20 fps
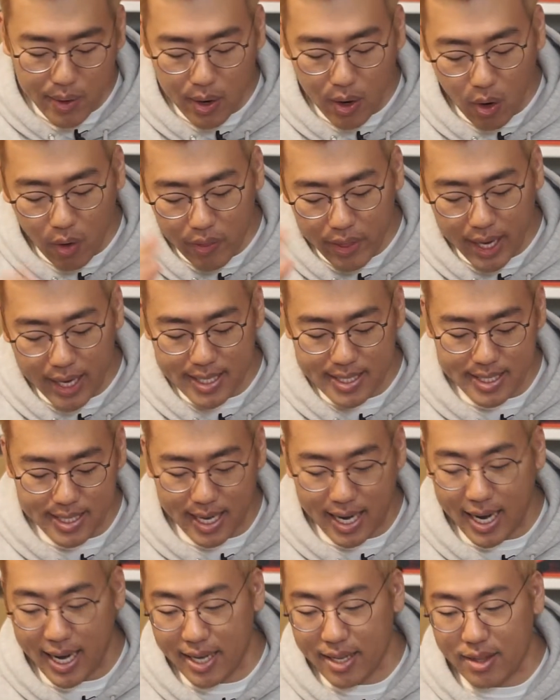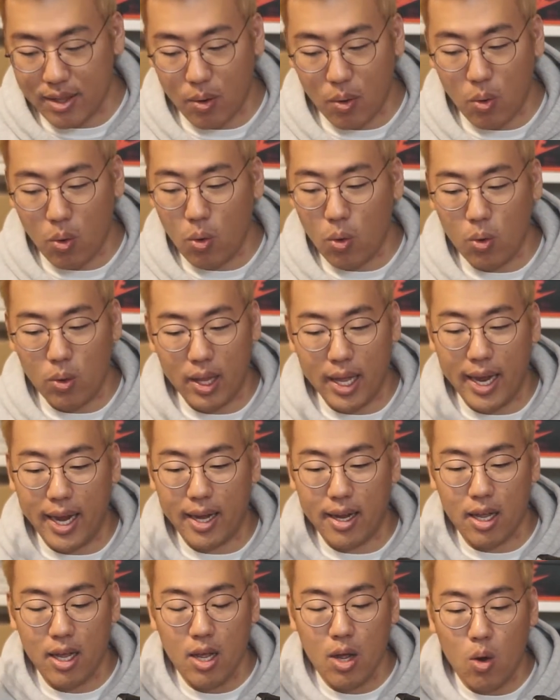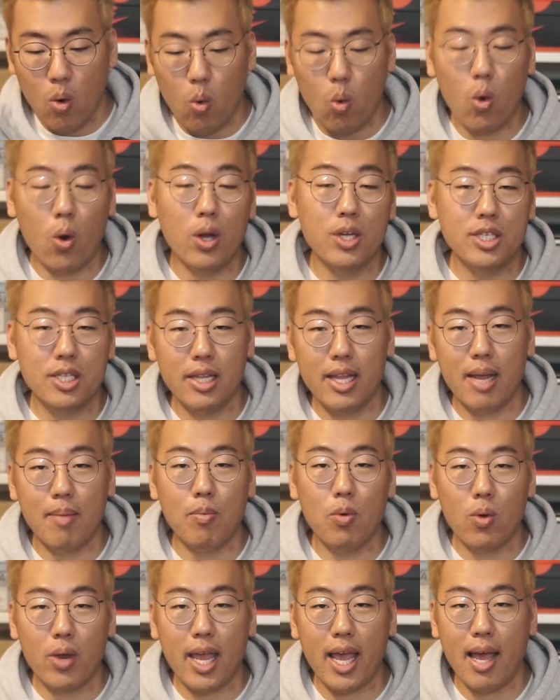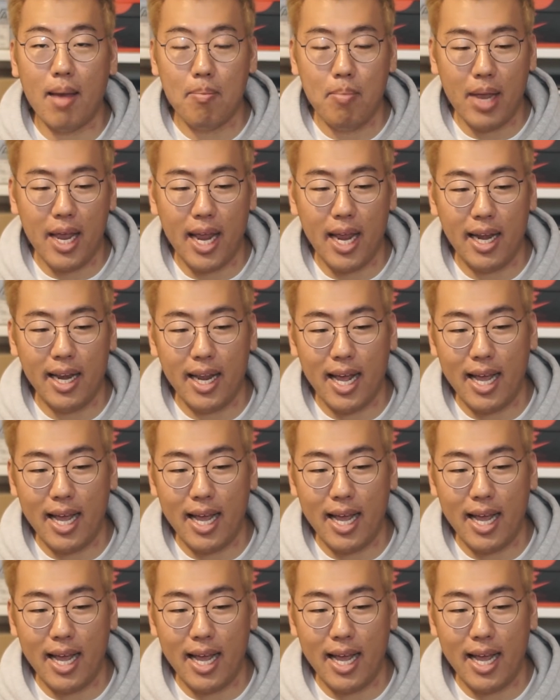all that aside, the whole like Orange Label campaign,